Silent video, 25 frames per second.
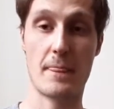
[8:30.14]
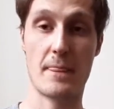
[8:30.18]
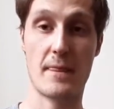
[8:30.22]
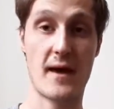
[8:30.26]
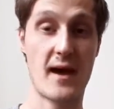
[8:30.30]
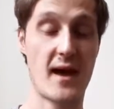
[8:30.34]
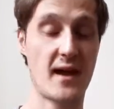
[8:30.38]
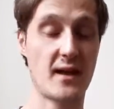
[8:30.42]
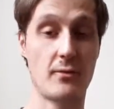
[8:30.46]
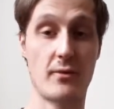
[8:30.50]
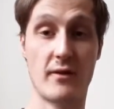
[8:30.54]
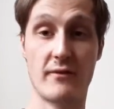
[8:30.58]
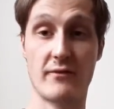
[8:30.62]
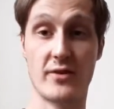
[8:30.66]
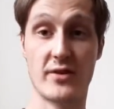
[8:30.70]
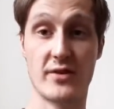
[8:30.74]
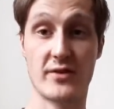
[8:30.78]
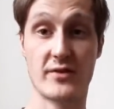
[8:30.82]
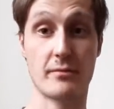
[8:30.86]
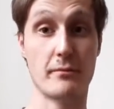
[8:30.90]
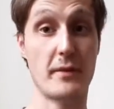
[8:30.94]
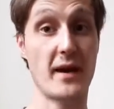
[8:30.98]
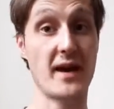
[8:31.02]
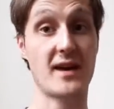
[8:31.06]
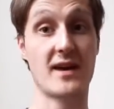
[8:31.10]
anyone
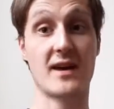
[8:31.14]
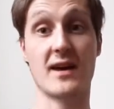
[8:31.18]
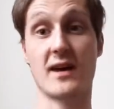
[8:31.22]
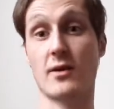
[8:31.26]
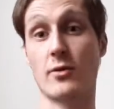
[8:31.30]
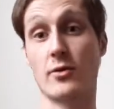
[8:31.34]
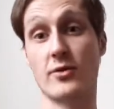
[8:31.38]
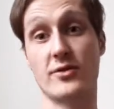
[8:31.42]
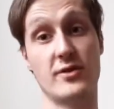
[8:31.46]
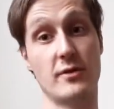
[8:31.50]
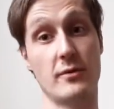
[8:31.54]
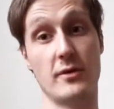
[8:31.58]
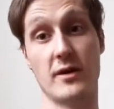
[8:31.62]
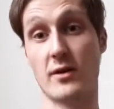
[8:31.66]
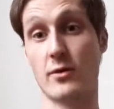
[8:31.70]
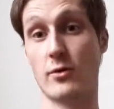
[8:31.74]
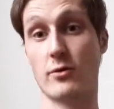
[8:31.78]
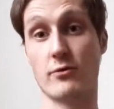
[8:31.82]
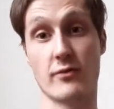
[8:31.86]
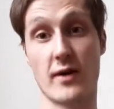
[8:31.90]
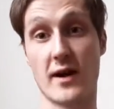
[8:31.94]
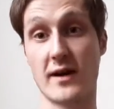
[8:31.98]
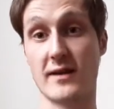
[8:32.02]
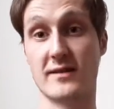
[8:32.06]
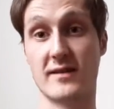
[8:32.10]
that's making or doing or
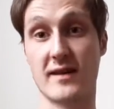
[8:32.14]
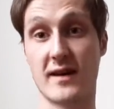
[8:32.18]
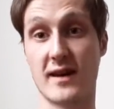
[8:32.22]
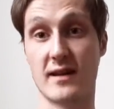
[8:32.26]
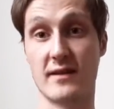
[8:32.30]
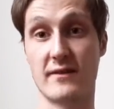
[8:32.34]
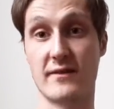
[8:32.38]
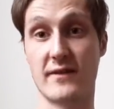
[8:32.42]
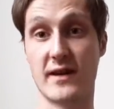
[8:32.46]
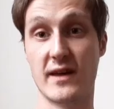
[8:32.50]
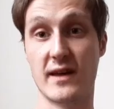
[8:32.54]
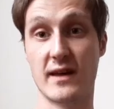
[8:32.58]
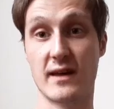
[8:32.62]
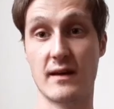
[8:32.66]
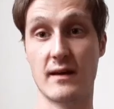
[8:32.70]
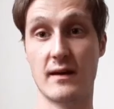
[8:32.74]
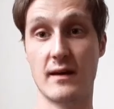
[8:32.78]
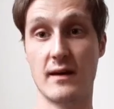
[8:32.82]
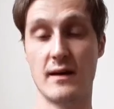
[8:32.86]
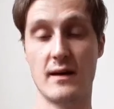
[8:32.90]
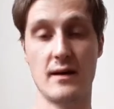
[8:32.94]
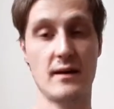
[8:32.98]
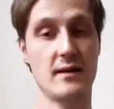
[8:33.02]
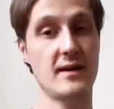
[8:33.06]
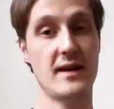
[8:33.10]
writing anything.
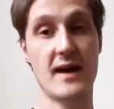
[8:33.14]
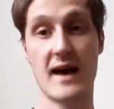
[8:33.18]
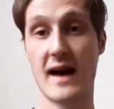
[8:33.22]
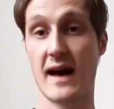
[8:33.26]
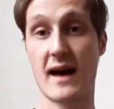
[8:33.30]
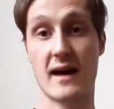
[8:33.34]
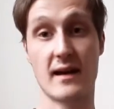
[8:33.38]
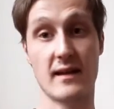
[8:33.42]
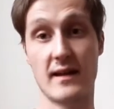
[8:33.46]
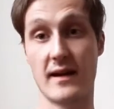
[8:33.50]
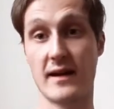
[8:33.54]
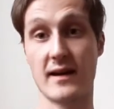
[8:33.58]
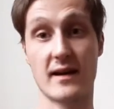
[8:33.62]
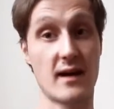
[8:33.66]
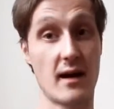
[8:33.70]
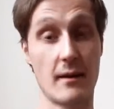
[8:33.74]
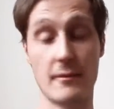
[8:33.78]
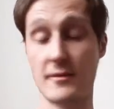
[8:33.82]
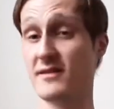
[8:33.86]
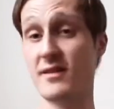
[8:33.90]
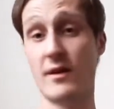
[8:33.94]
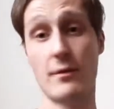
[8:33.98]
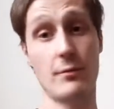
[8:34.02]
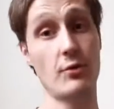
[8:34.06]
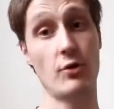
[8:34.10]
Yeah, come
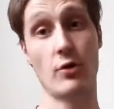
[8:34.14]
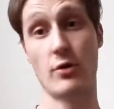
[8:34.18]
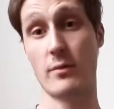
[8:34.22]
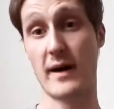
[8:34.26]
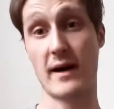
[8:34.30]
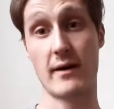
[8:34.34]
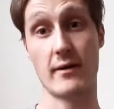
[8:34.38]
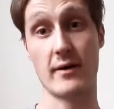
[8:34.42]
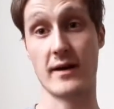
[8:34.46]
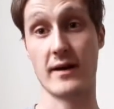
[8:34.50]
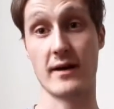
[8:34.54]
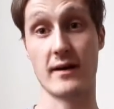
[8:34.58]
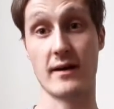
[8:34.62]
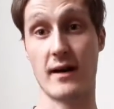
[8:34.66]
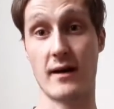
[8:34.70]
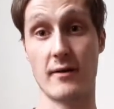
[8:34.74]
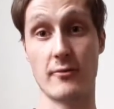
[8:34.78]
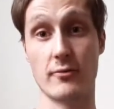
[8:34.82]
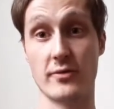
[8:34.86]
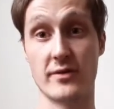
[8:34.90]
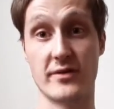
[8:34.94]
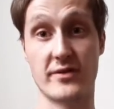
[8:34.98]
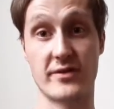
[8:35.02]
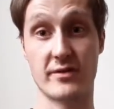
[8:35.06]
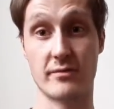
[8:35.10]
and tell me all about it. I
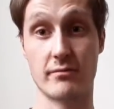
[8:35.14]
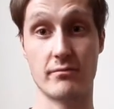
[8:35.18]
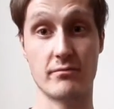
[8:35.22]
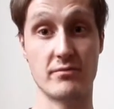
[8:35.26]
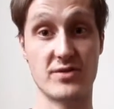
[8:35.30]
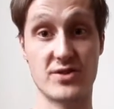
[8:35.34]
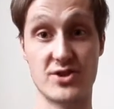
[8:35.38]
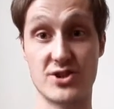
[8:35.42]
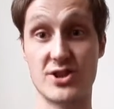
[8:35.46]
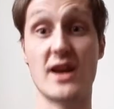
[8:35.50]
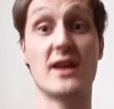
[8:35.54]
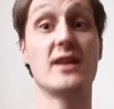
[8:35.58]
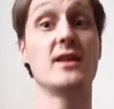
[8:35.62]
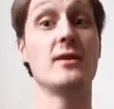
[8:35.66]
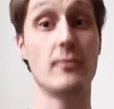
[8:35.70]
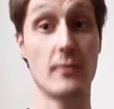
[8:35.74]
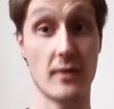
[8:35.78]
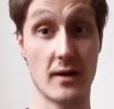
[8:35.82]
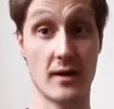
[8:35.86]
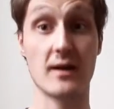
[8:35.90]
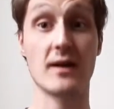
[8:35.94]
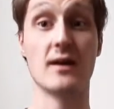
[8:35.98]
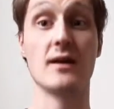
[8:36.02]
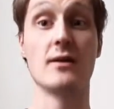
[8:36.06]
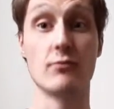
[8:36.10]
would
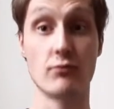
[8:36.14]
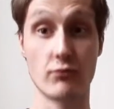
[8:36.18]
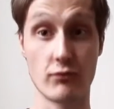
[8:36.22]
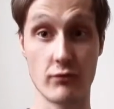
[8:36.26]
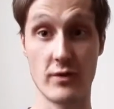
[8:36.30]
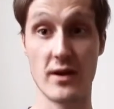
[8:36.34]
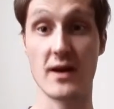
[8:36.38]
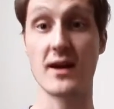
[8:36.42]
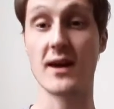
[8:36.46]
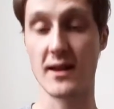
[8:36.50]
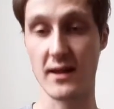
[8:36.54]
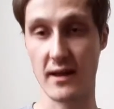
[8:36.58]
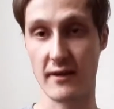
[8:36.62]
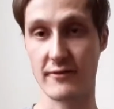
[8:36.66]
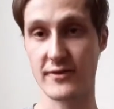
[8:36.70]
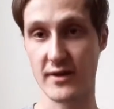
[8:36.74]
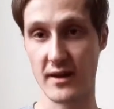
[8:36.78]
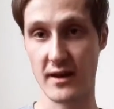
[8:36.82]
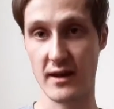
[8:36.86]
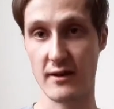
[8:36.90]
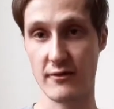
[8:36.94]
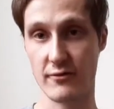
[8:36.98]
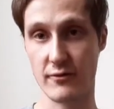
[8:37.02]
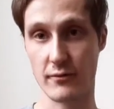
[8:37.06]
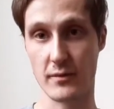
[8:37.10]
genuinely really love to
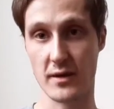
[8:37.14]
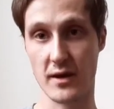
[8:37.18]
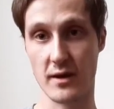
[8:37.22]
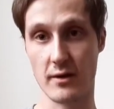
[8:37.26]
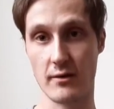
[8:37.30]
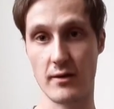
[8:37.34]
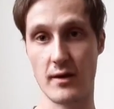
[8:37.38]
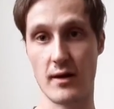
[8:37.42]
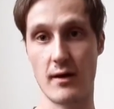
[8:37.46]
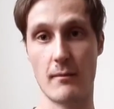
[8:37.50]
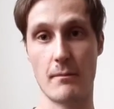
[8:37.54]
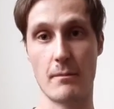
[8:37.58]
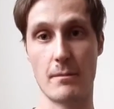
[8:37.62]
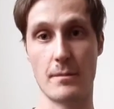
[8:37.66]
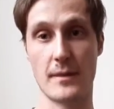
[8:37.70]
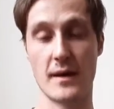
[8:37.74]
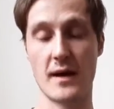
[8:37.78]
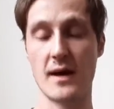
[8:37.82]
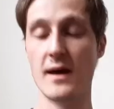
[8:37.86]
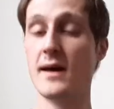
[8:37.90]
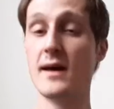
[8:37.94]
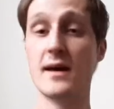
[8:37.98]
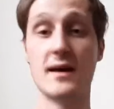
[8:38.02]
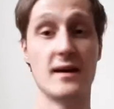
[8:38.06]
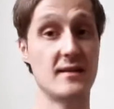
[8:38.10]
hear from you.
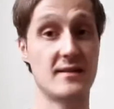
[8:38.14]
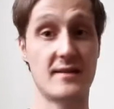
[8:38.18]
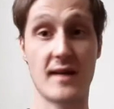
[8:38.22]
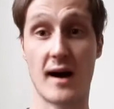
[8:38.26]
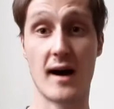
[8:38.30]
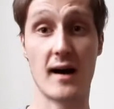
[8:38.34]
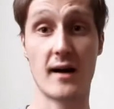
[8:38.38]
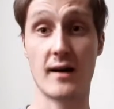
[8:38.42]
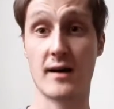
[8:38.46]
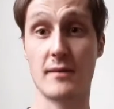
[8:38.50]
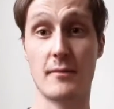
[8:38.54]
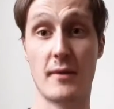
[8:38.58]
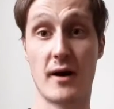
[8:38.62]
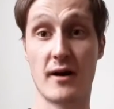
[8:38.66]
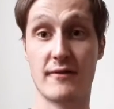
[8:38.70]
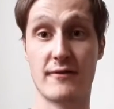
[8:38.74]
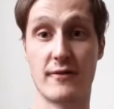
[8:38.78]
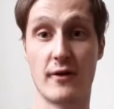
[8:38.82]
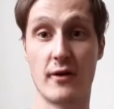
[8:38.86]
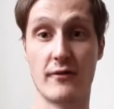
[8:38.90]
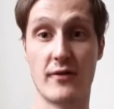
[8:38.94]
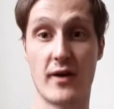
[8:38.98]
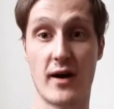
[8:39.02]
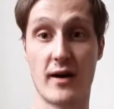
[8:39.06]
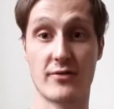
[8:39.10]
Entirely my
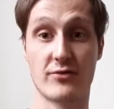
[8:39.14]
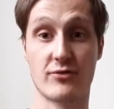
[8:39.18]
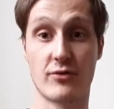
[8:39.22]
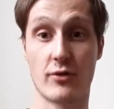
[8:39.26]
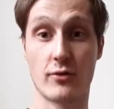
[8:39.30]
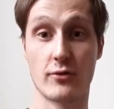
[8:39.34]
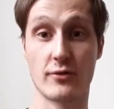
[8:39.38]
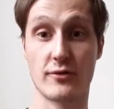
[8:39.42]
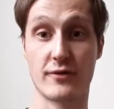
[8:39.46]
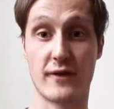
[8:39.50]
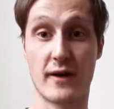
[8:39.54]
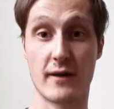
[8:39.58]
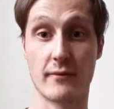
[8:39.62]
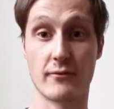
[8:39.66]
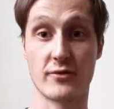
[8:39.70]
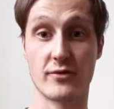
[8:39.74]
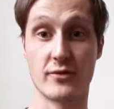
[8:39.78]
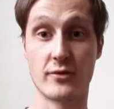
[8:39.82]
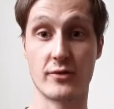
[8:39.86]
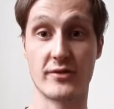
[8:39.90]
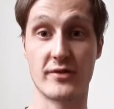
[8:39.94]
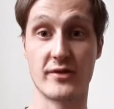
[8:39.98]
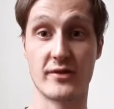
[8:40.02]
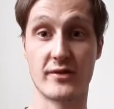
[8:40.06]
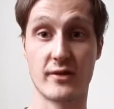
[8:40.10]
fault that I've struggled to find
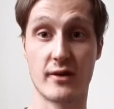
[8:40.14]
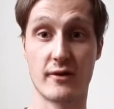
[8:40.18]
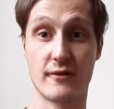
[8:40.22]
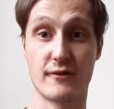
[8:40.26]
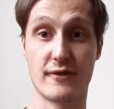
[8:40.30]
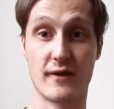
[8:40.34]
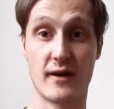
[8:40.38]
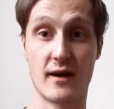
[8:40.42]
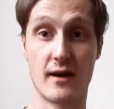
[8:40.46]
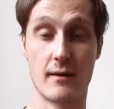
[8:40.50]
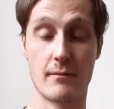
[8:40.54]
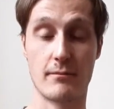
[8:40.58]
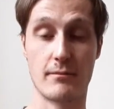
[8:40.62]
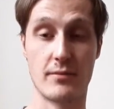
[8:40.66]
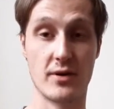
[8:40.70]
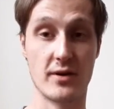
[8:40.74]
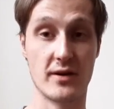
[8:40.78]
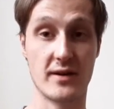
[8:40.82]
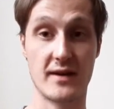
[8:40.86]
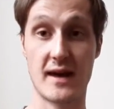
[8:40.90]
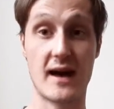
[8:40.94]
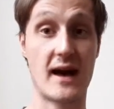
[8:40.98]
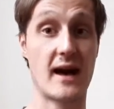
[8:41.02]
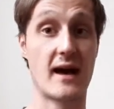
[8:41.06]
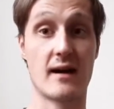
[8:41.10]
resources so far, but
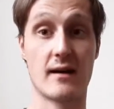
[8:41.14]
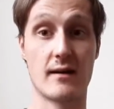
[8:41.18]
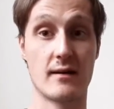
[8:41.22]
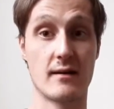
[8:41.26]
yeah,